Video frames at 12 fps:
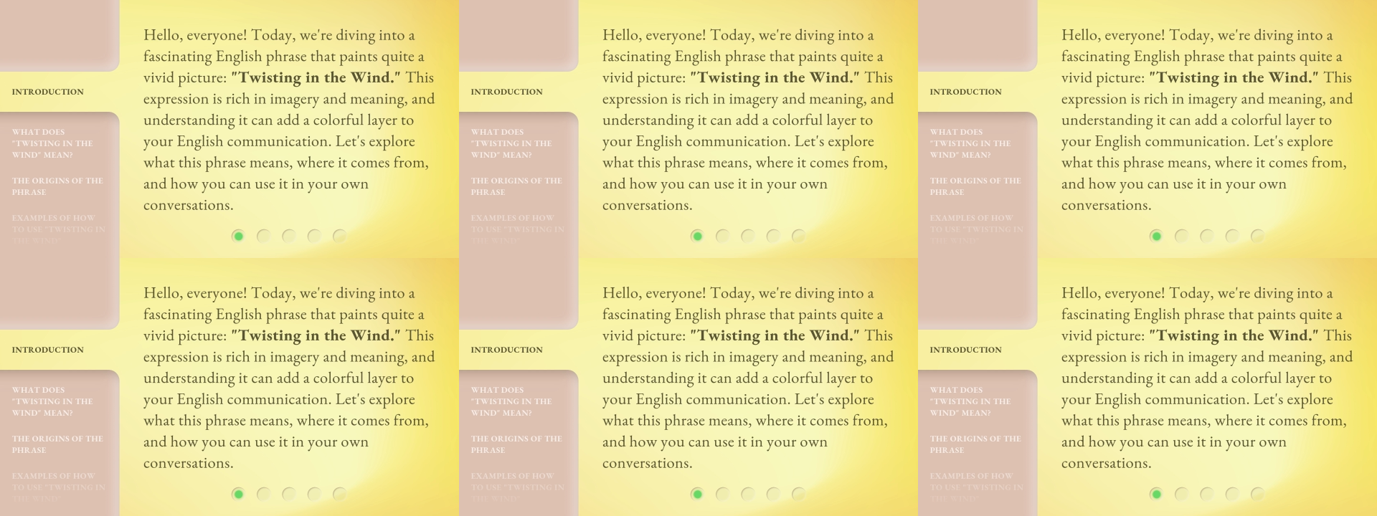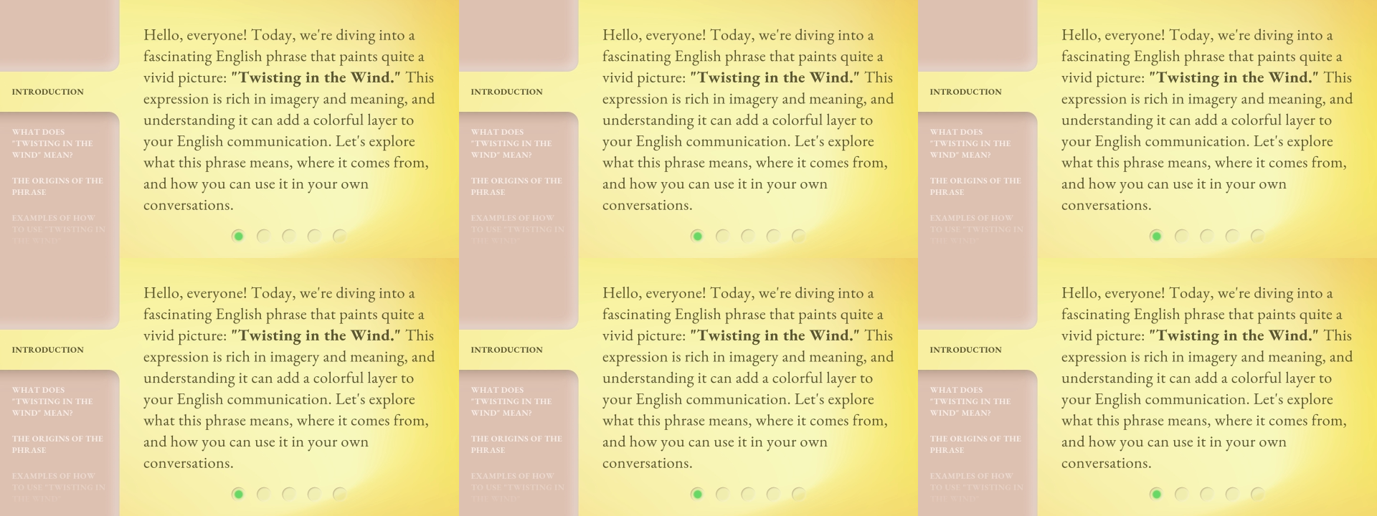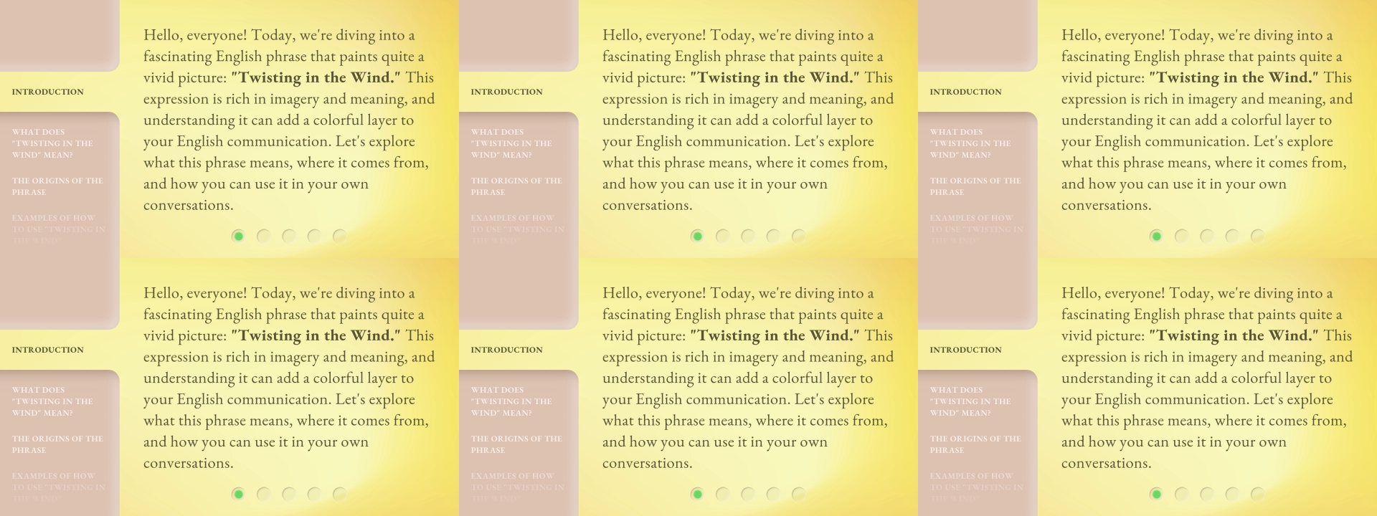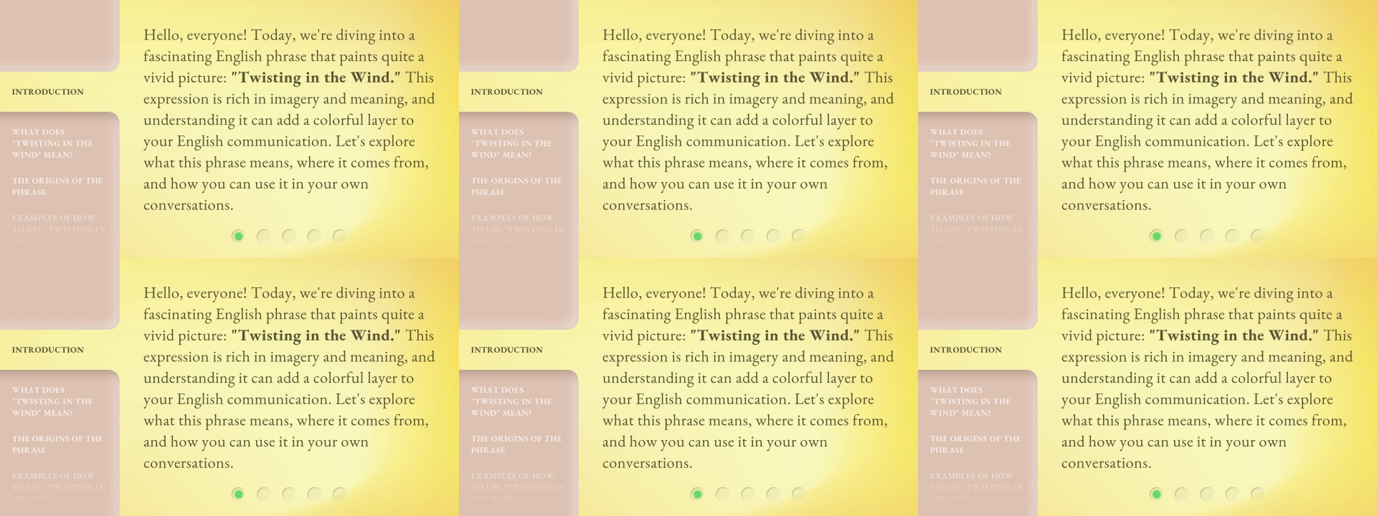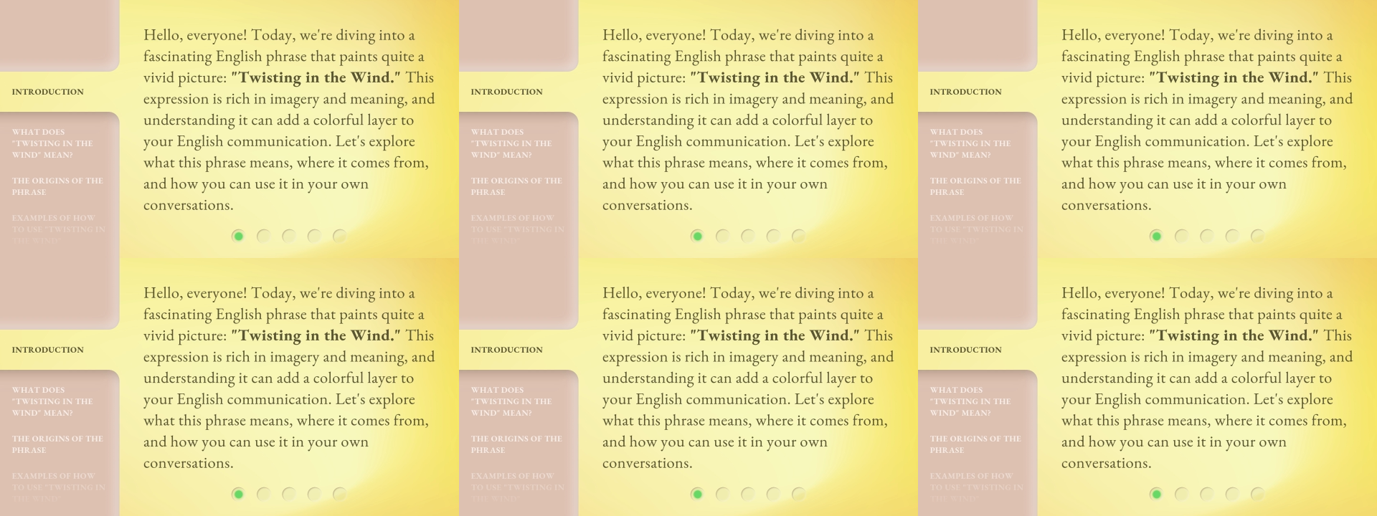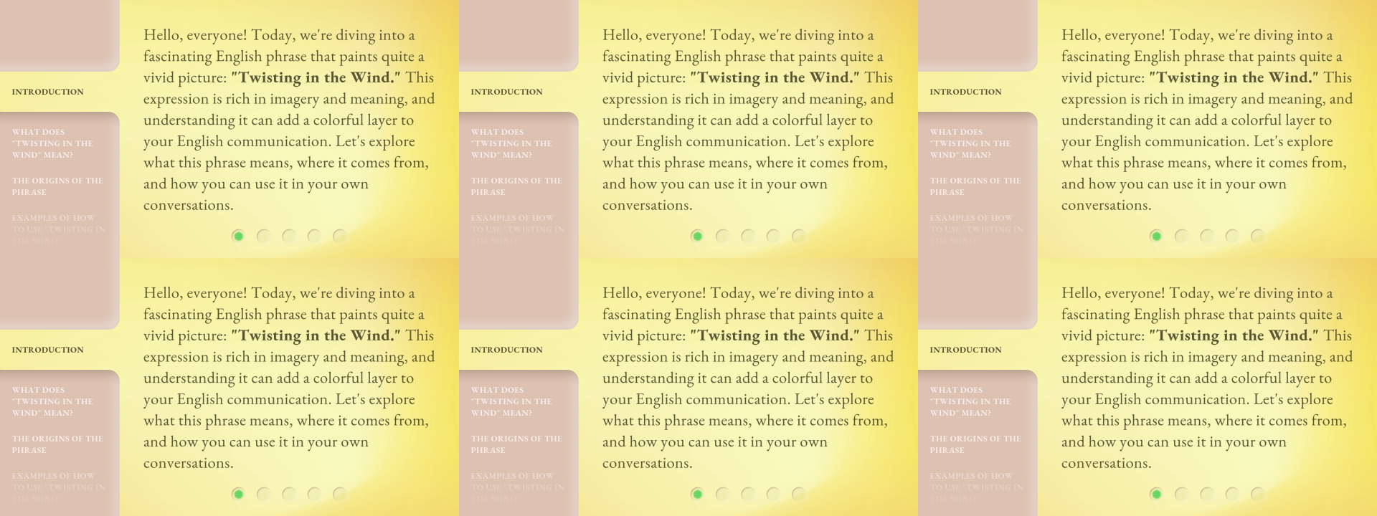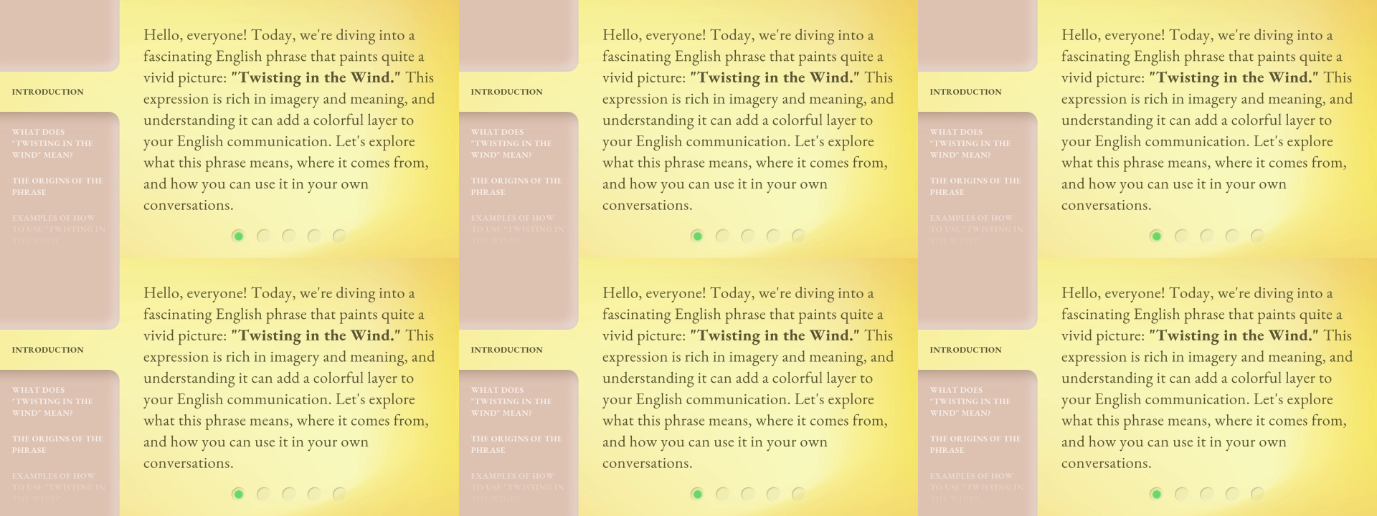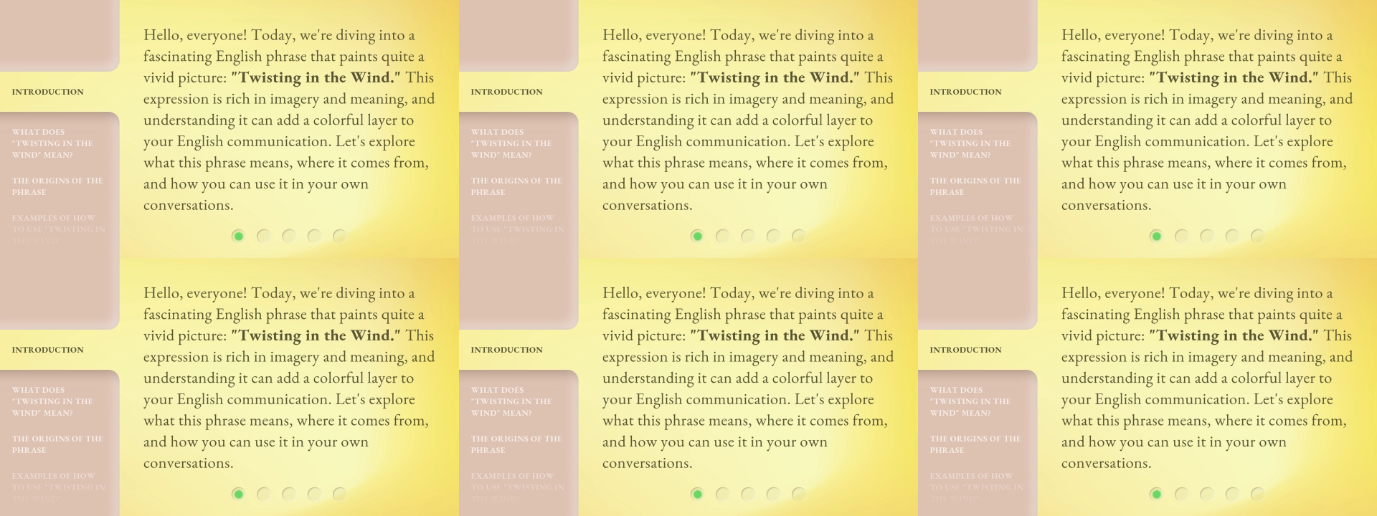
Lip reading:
[unreadable: no face in view]